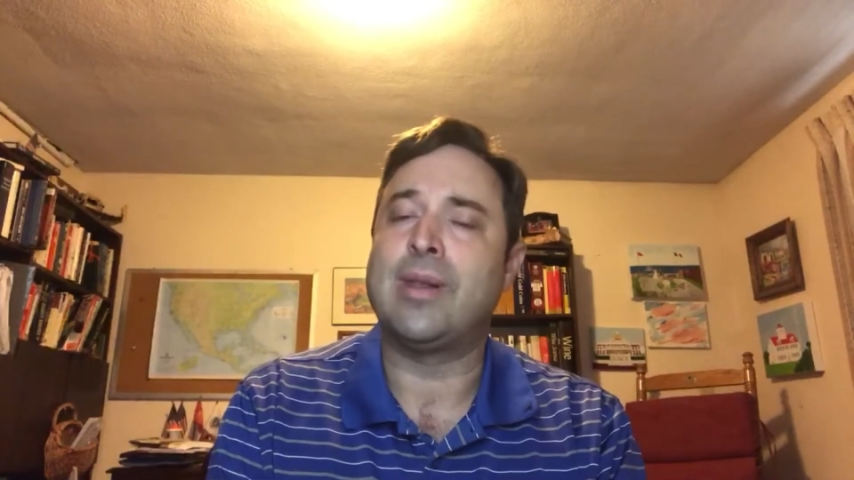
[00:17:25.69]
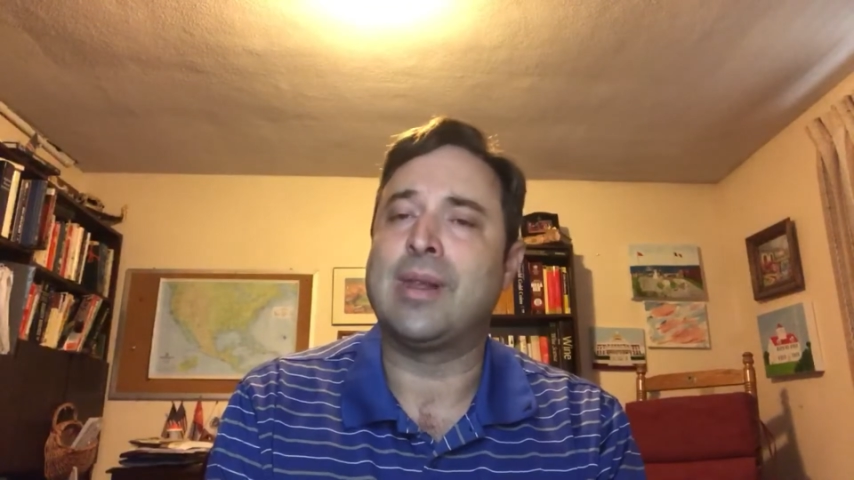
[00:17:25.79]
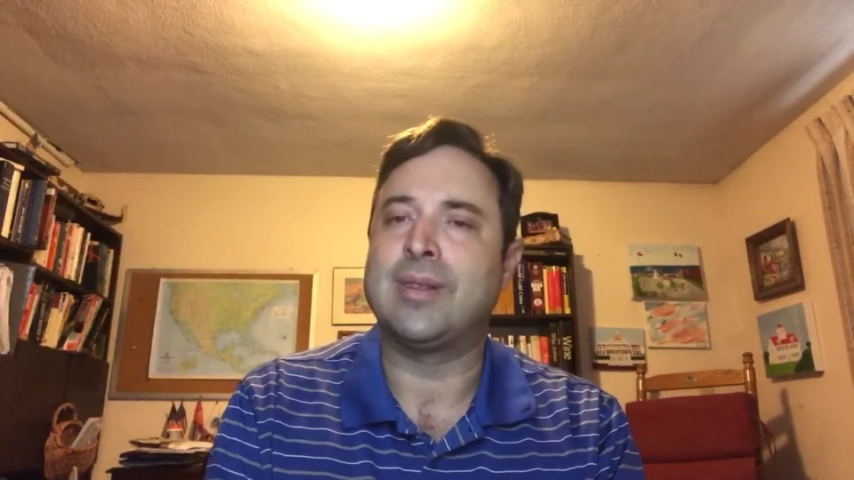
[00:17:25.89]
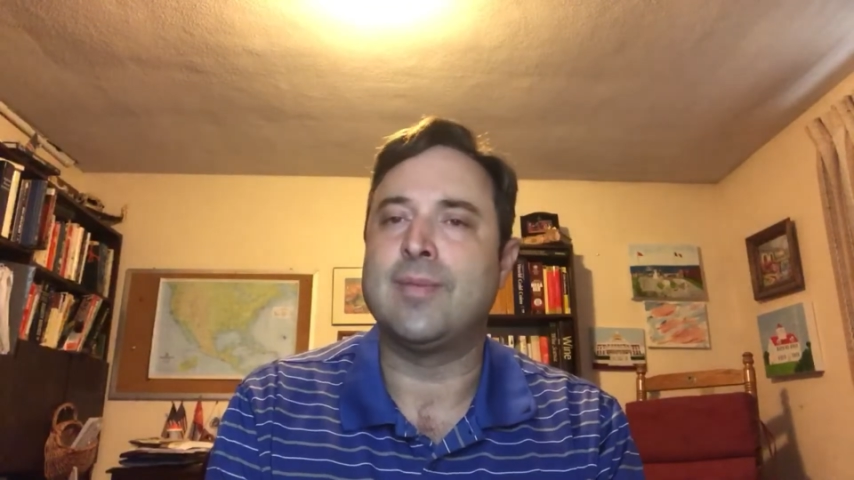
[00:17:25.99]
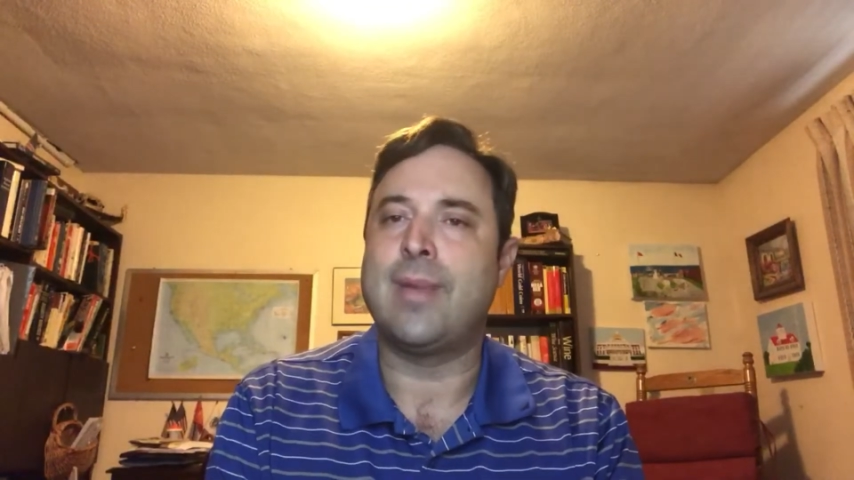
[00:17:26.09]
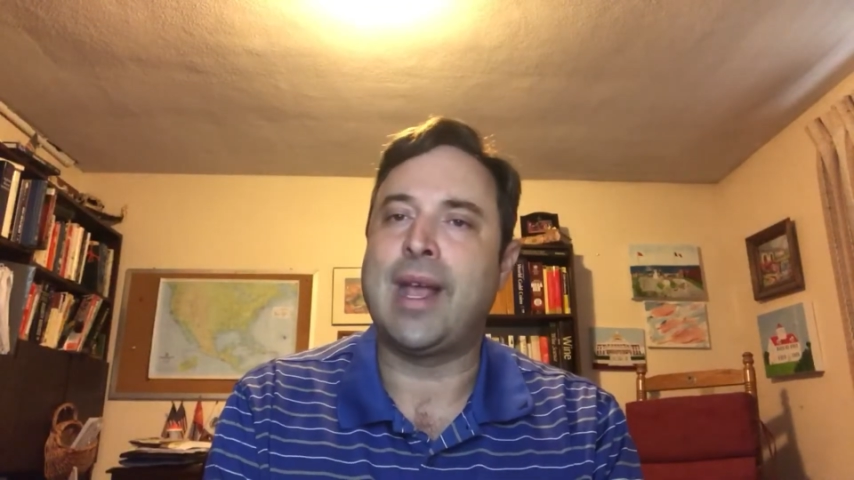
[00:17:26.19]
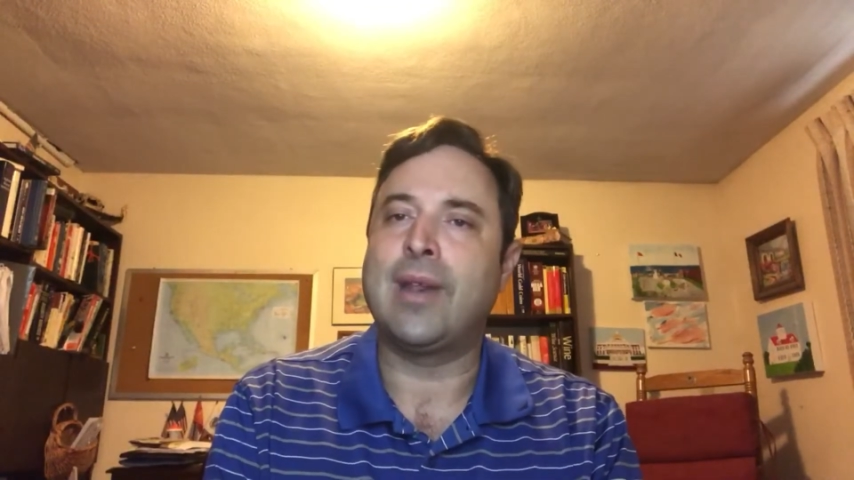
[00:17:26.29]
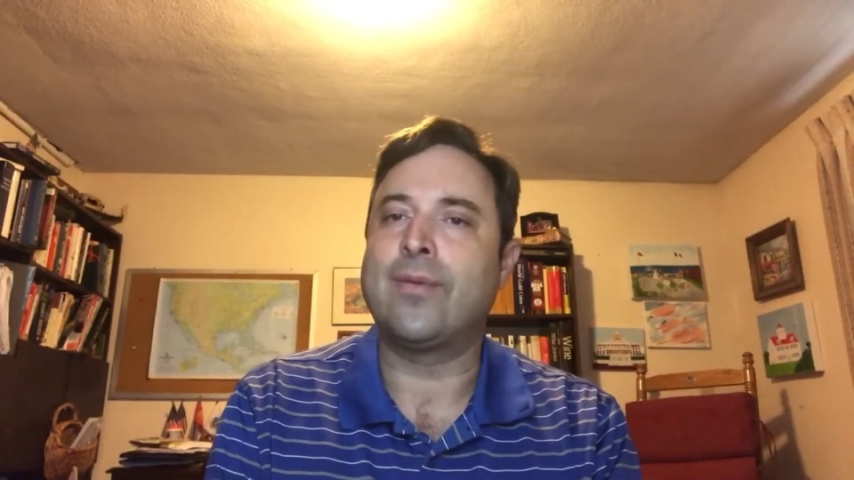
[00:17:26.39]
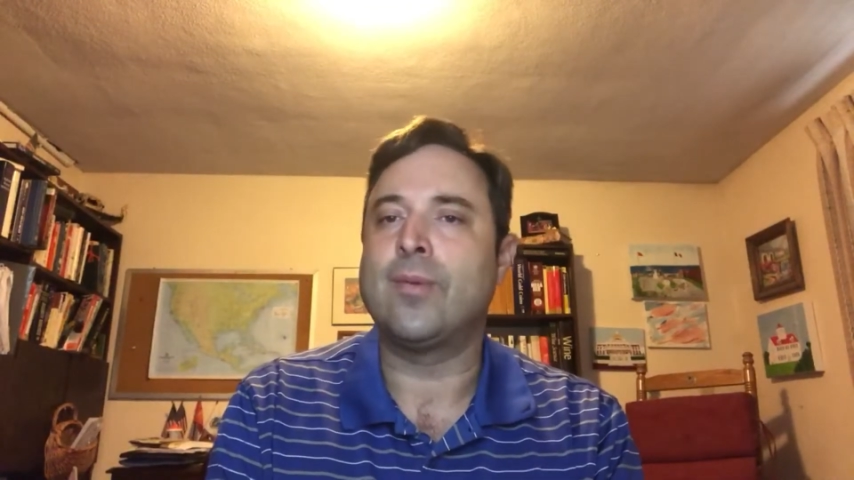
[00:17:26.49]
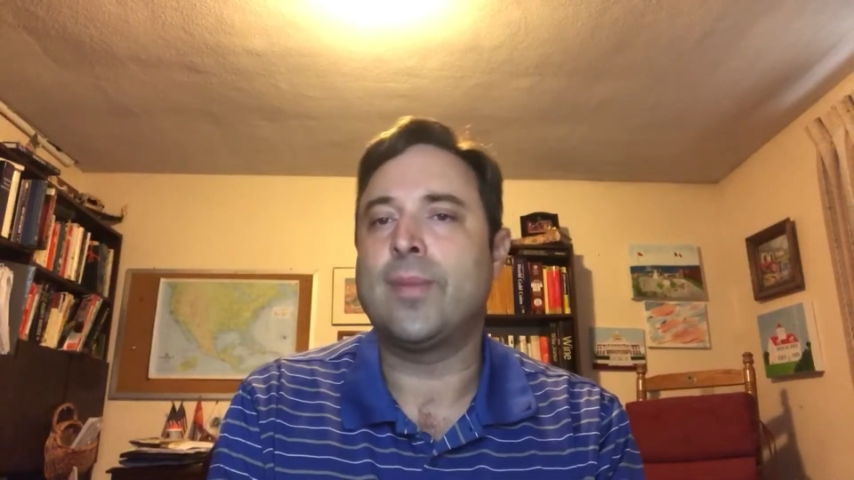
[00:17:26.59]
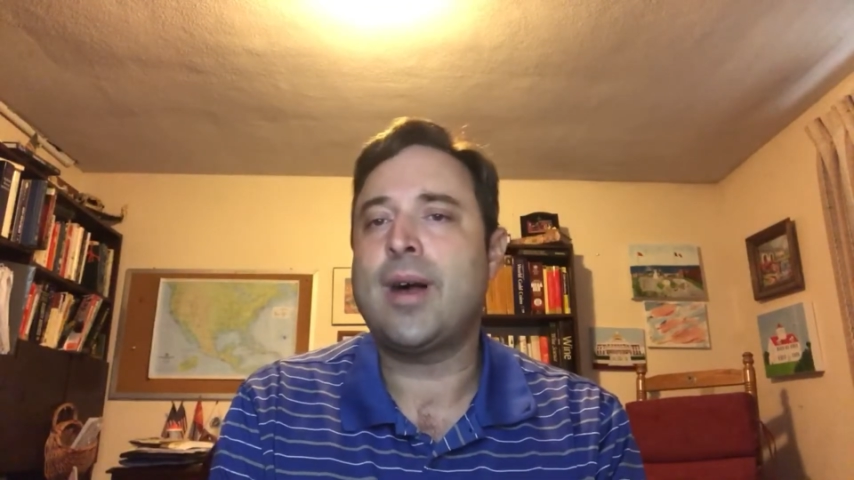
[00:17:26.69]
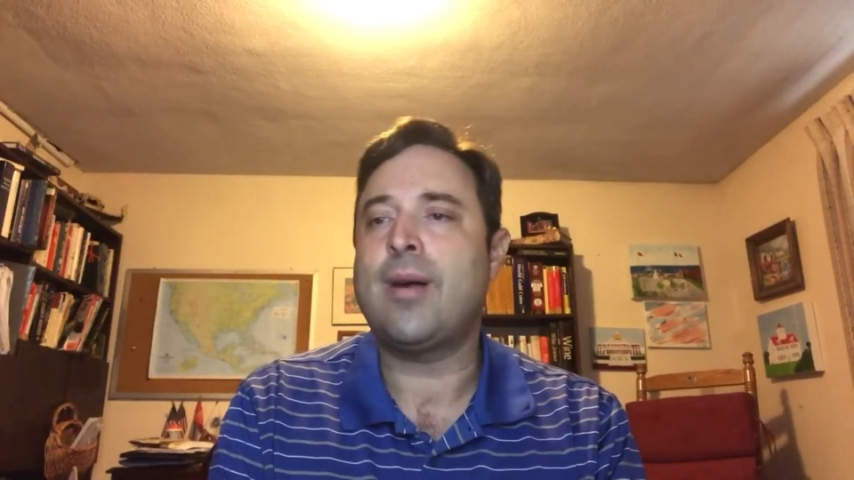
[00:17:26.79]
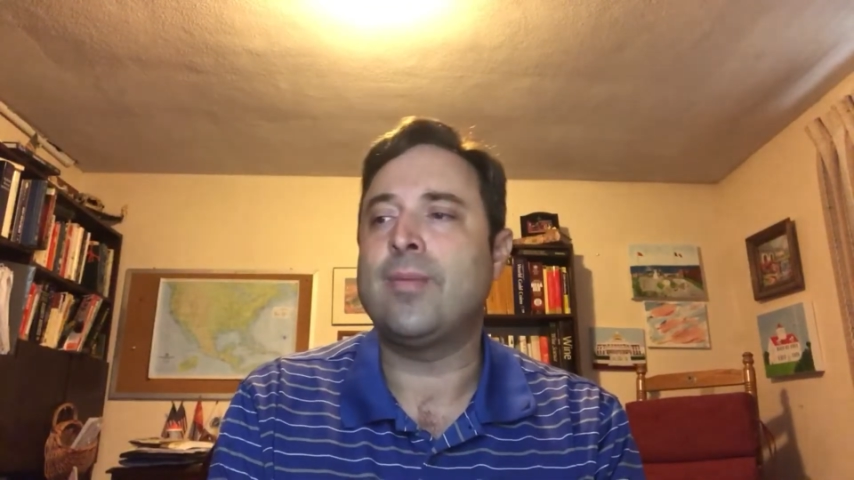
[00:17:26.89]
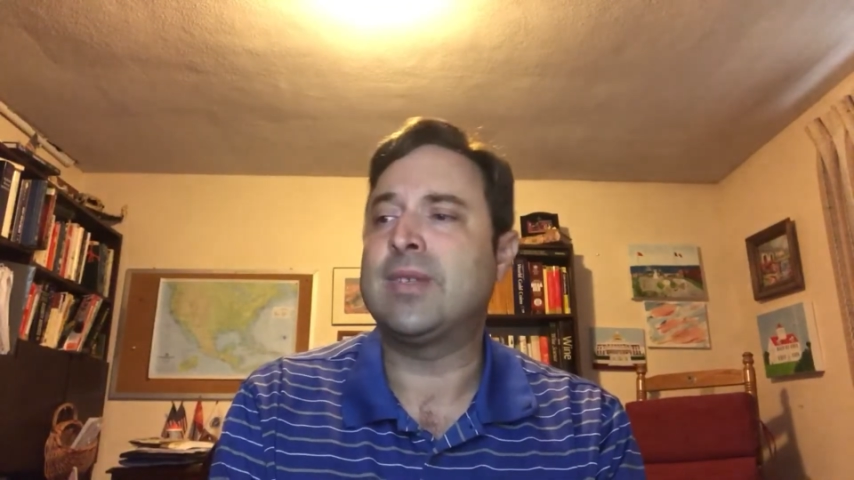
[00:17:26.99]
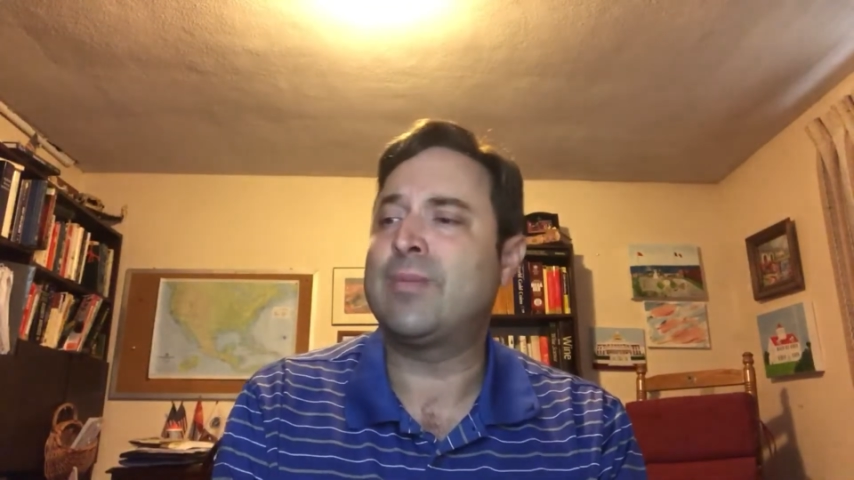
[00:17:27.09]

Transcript: the demand for pumps,